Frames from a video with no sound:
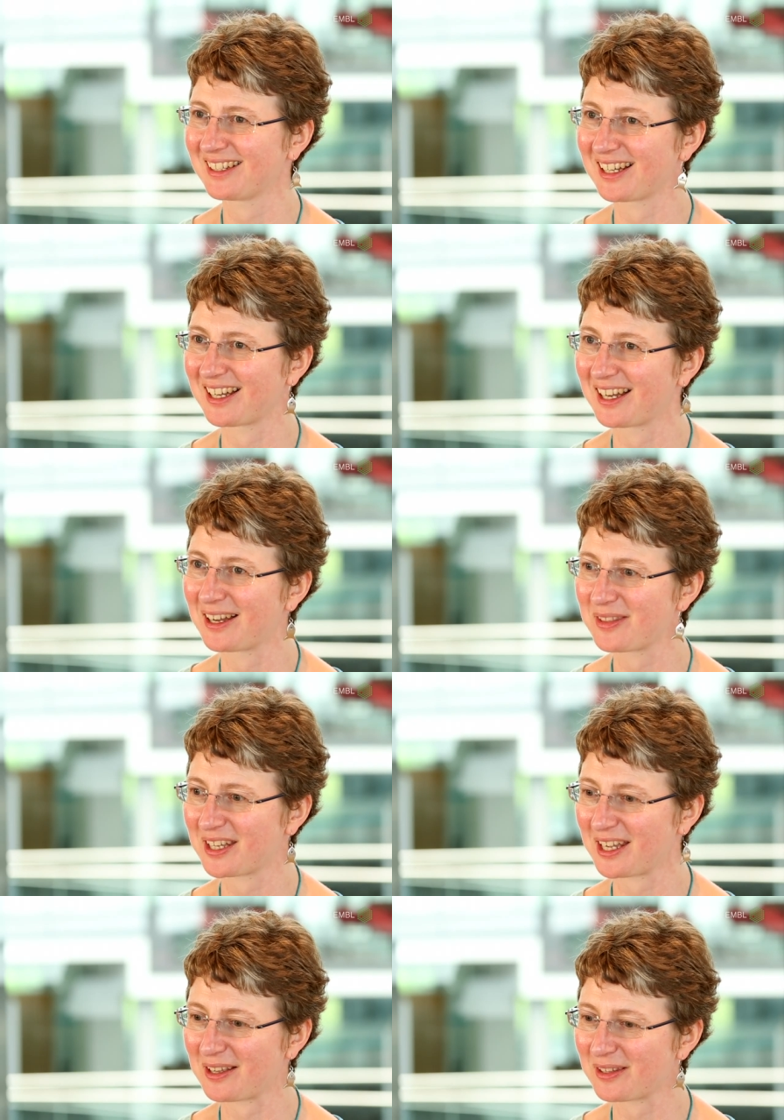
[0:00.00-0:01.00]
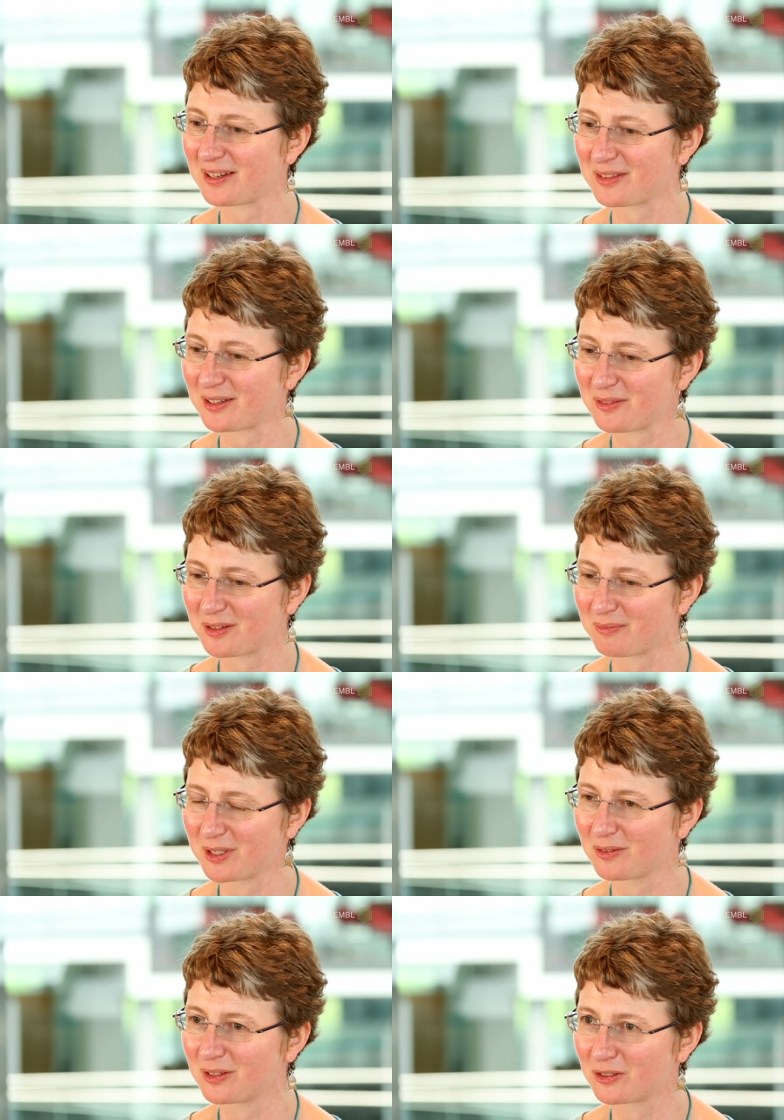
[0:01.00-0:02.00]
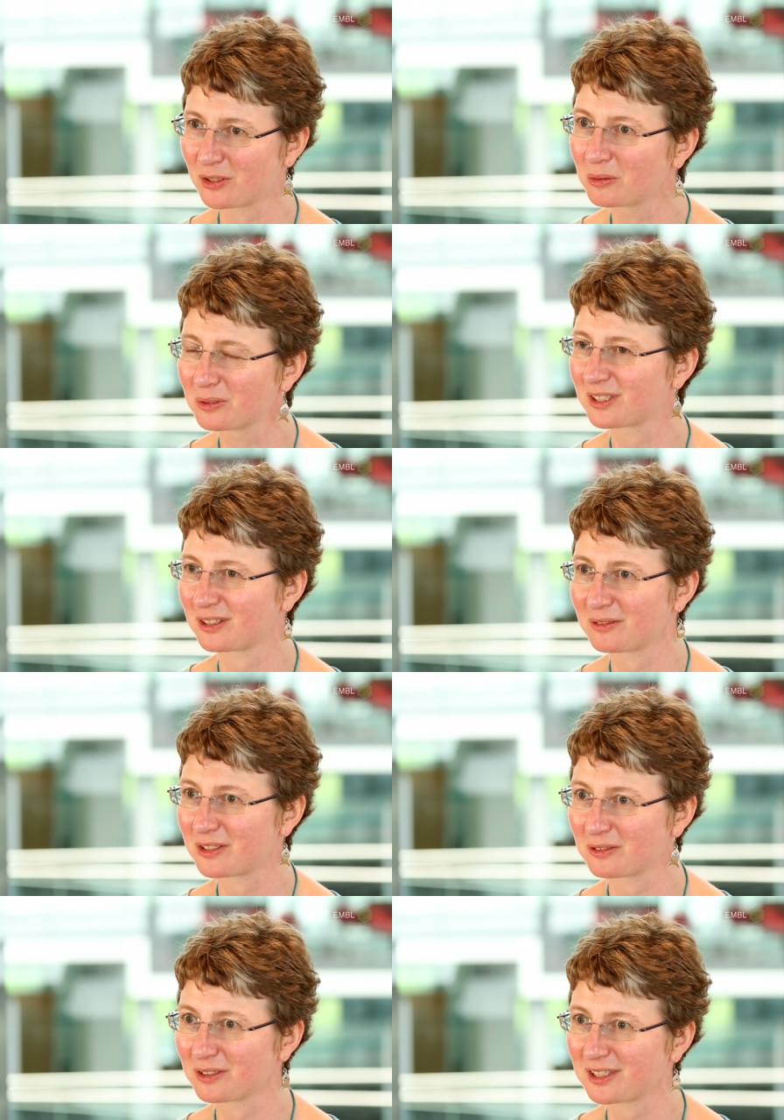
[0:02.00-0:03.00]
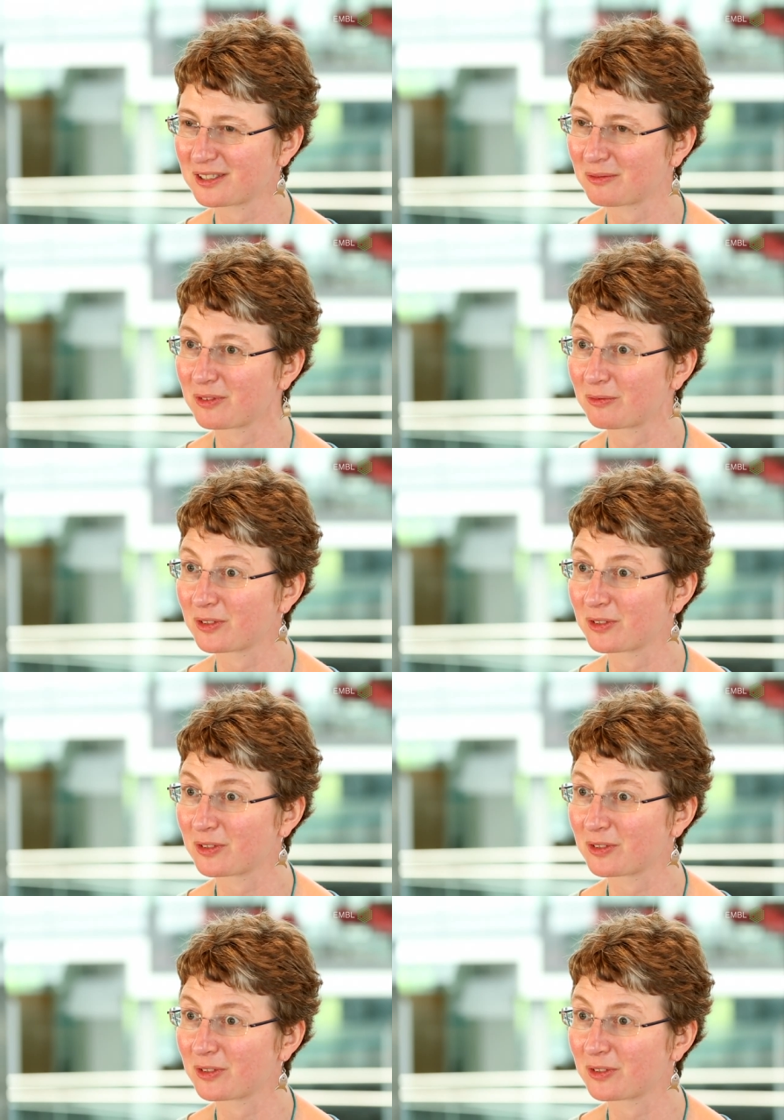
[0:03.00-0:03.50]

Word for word: uh, the, the, the, the, tools and the resources of the